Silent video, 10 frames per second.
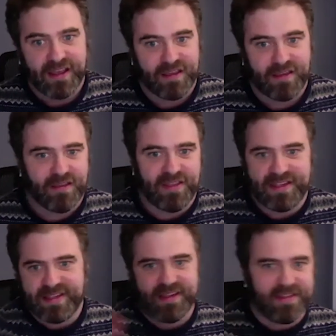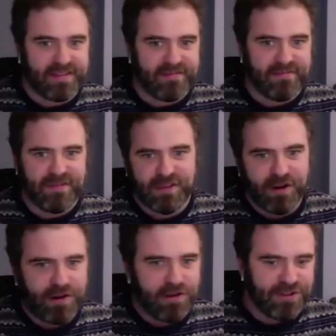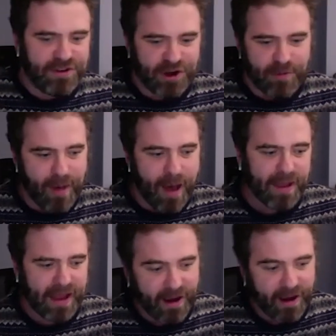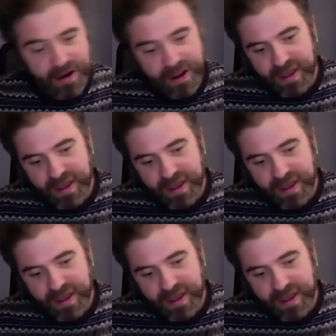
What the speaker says: you don't use the term Obamacare,